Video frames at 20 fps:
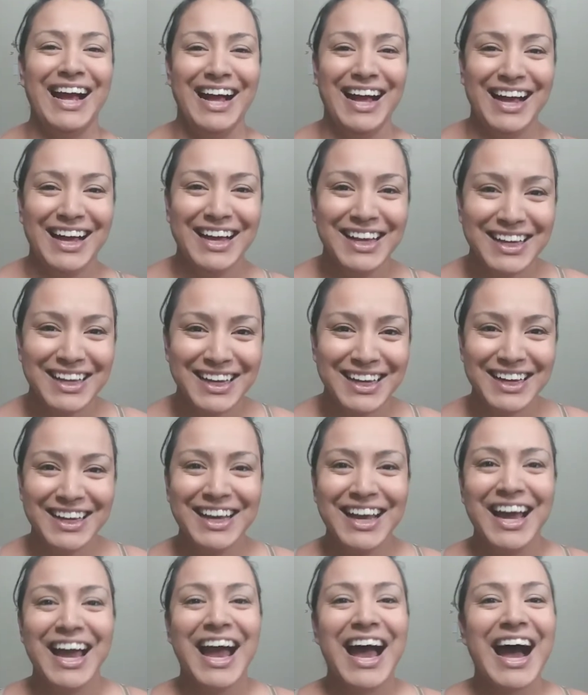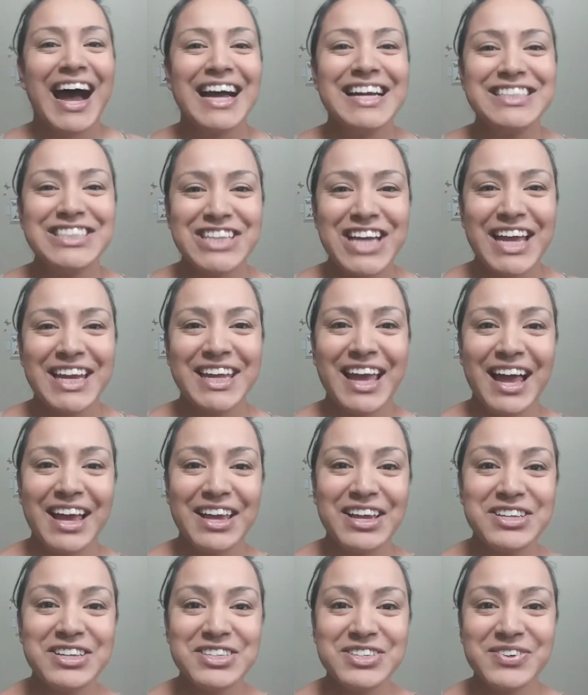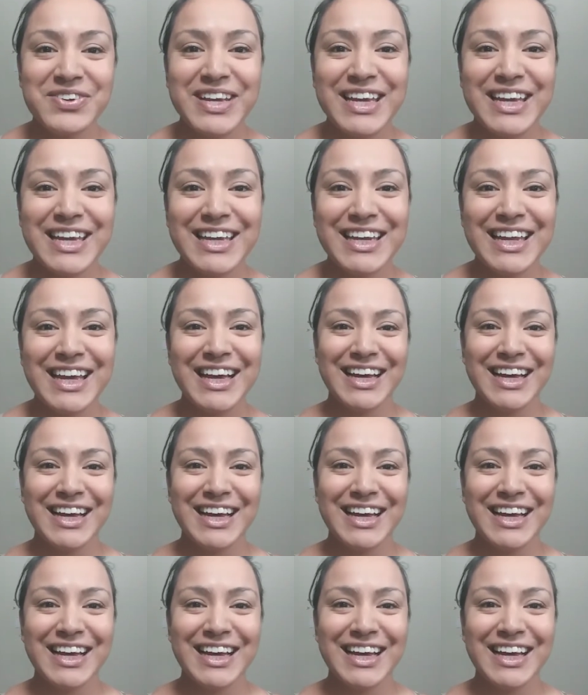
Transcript: Hi, Jenny. How you doing?